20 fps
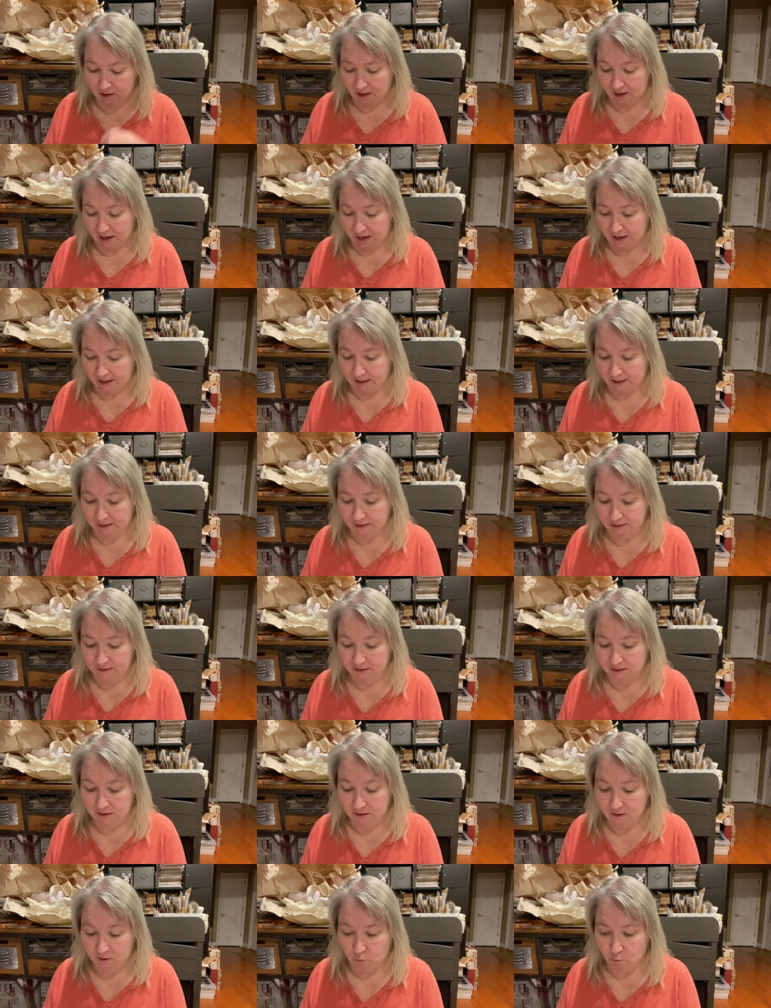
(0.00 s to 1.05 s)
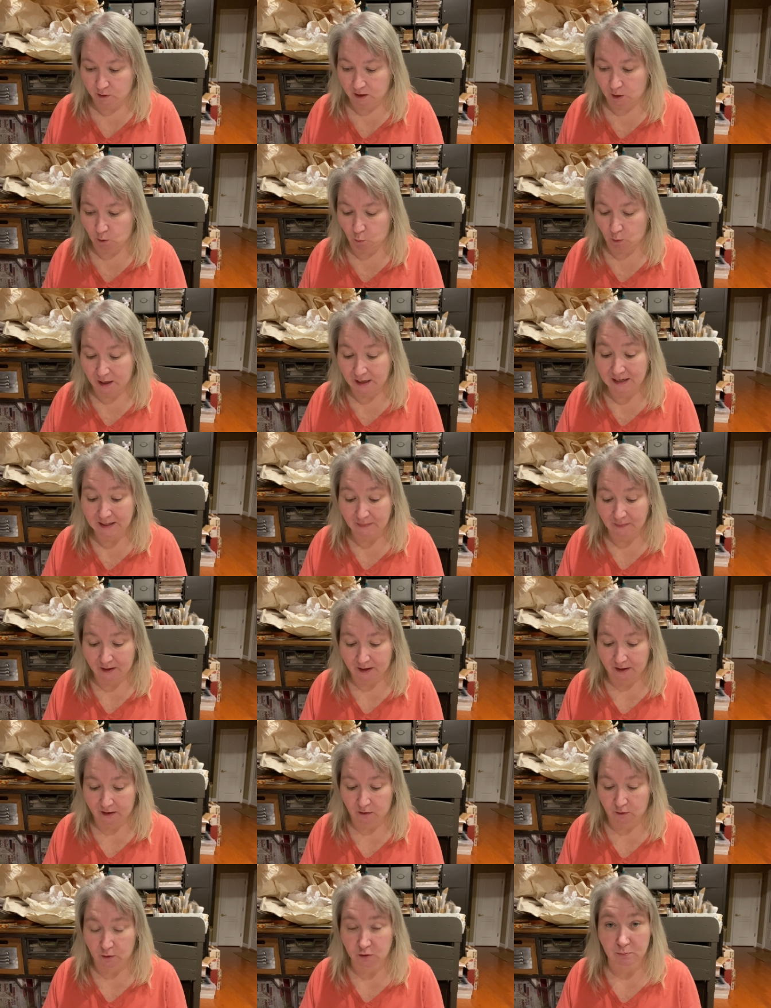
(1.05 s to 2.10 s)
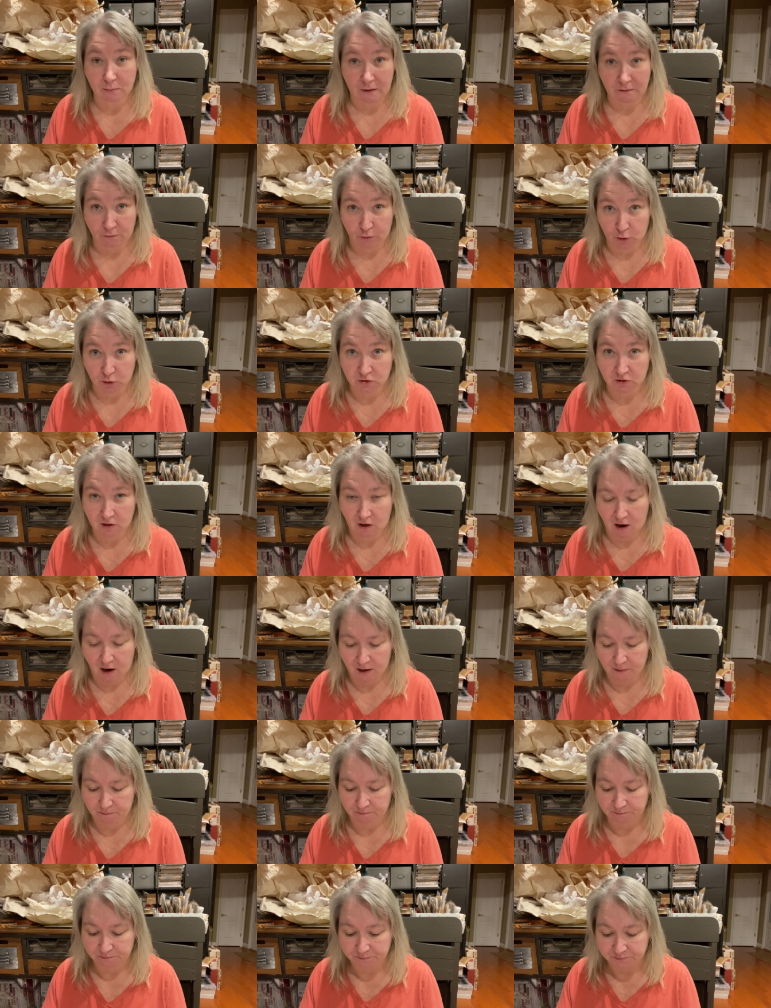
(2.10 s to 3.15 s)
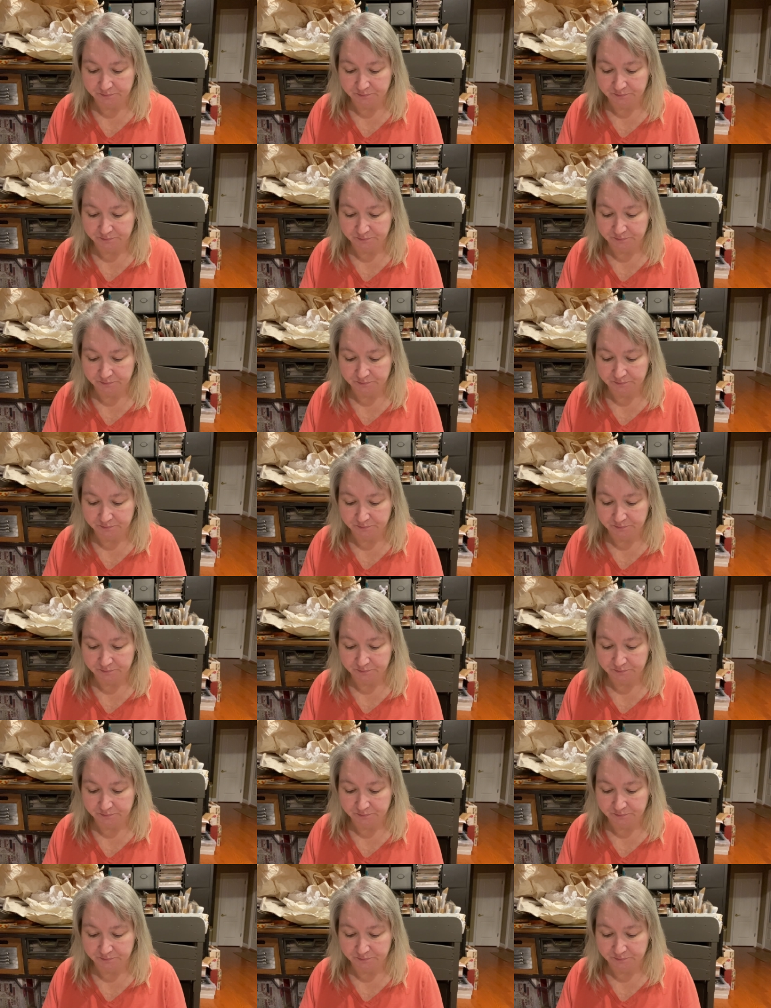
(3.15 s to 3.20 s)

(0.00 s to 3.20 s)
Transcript: And when I went in there, it was my first time.